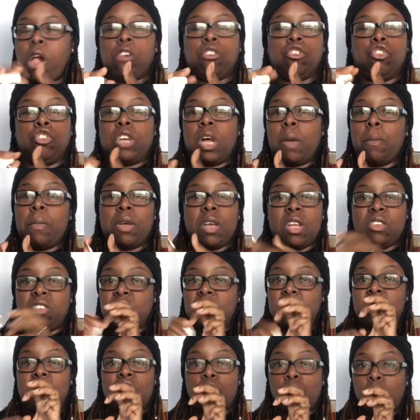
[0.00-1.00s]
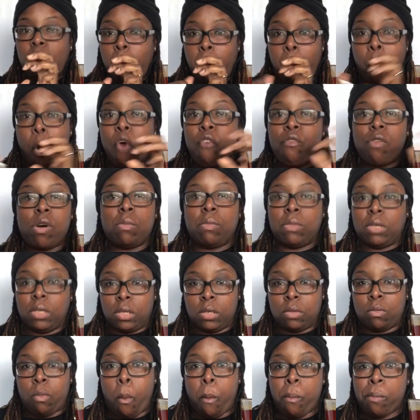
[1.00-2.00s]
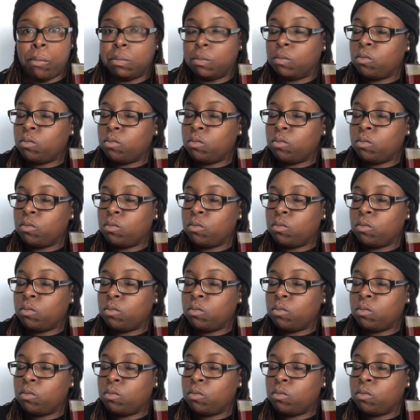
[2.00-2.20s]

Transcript: to come against another woman over a man.